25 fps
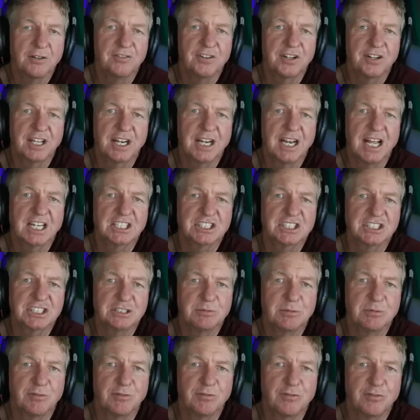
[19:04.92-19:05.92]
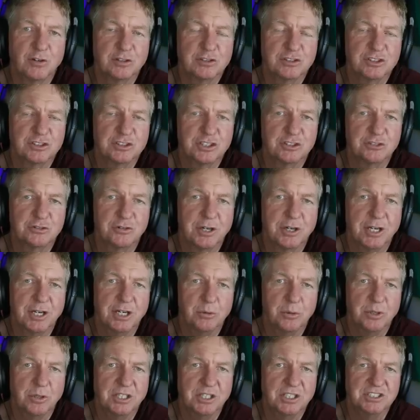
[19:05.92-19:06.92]
it can actually reverse the trade
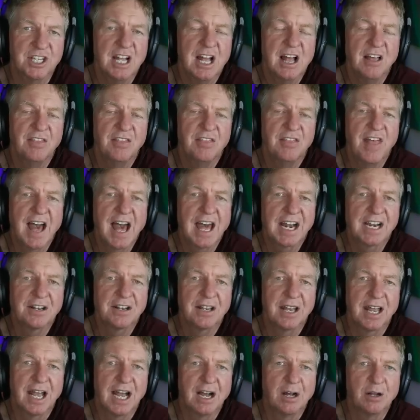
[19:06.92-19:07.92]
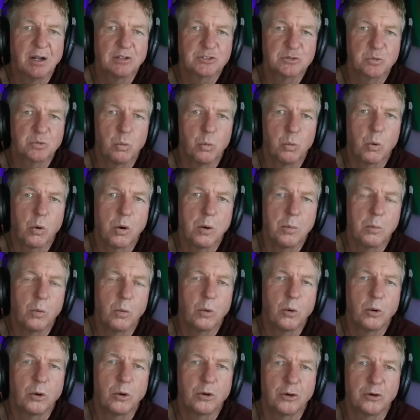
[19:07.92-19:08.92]
winds. That allows warm
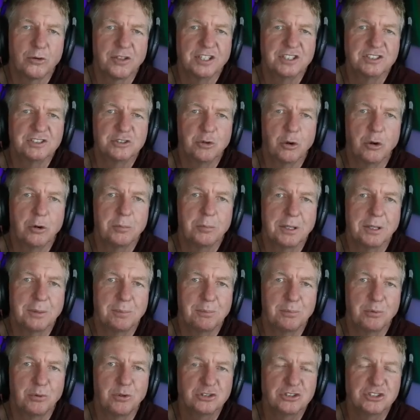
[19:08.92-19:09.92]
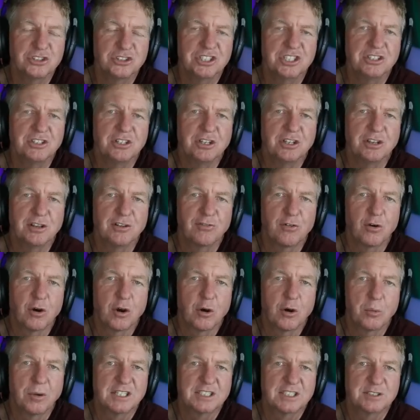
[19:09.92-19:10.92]
water that's normally pushed into the
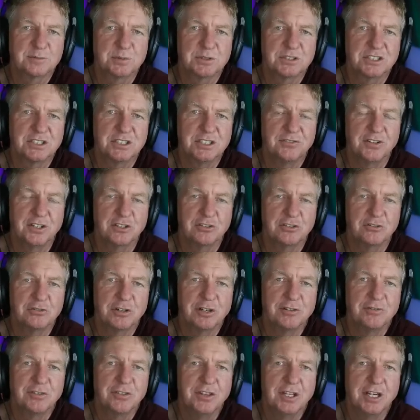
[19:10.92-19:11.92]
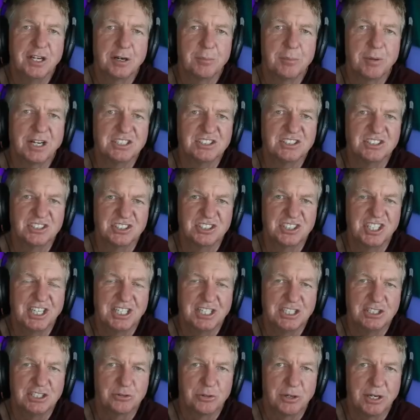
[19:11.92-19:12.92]
far west Pacific, driven there by
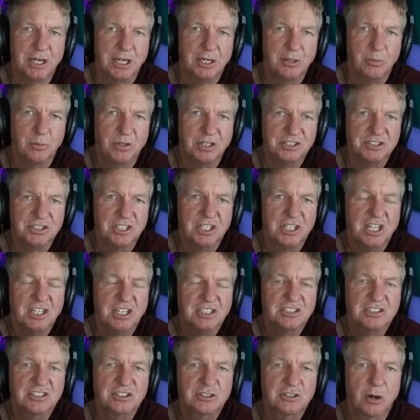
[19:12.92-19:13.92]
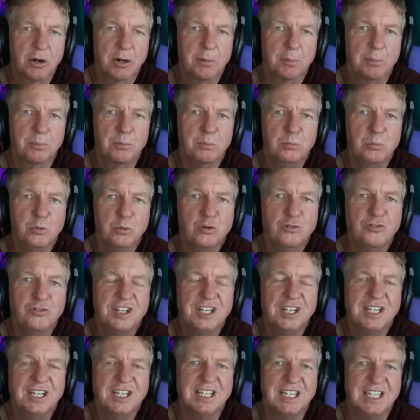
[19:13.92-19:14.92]
steady trade winds, to start
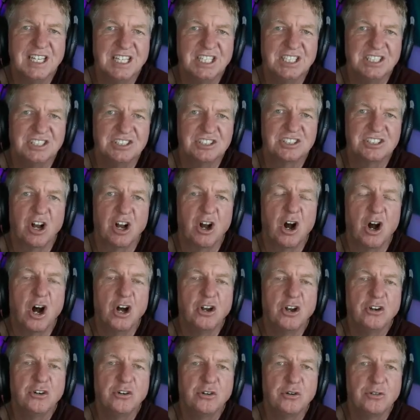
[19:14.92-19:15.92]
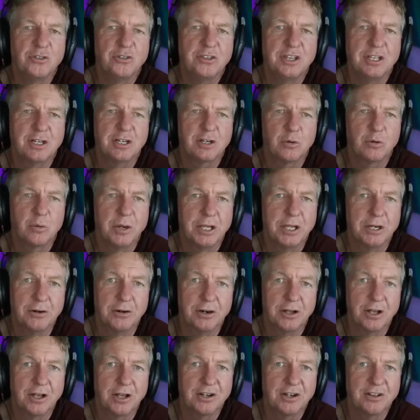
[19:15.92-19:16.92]
moving east under the equator,
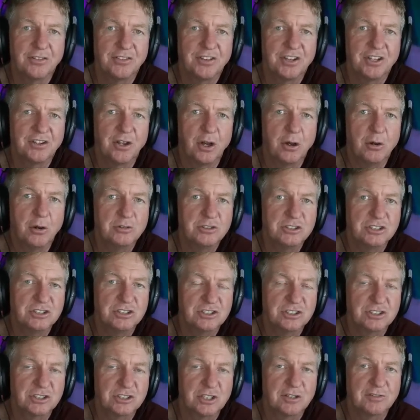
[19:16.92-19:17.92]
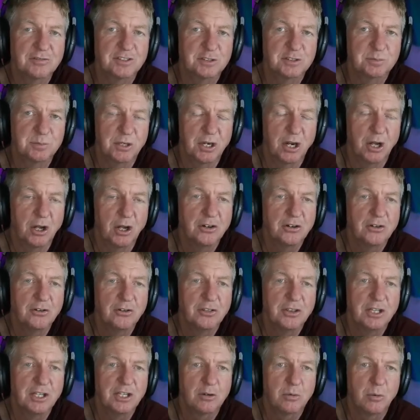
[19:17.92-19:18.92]
not on the ocean surface, but under
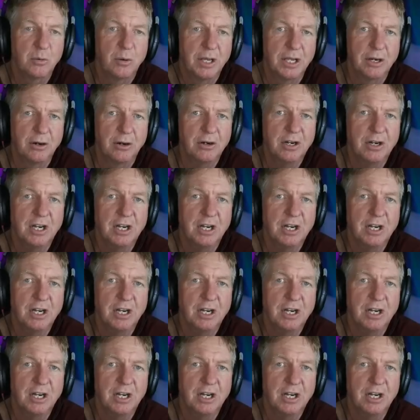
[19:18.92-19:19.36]
the equator